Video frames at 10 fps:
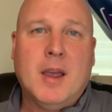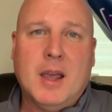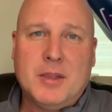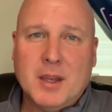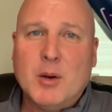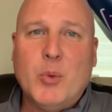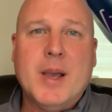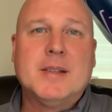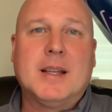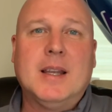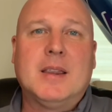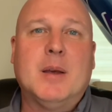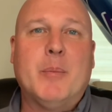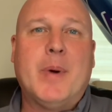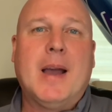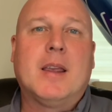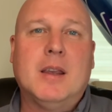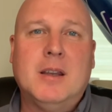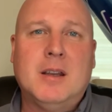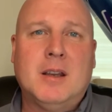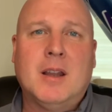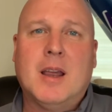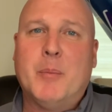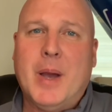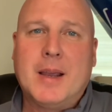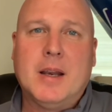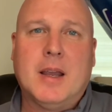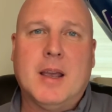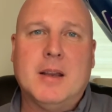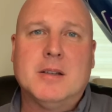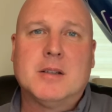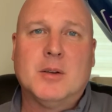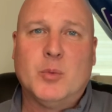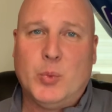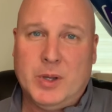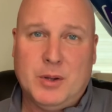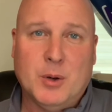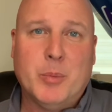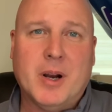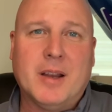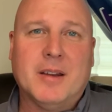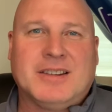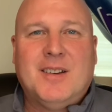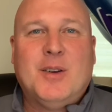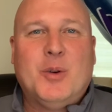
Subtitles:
and think of ways to get them back in and back engaged with your brand.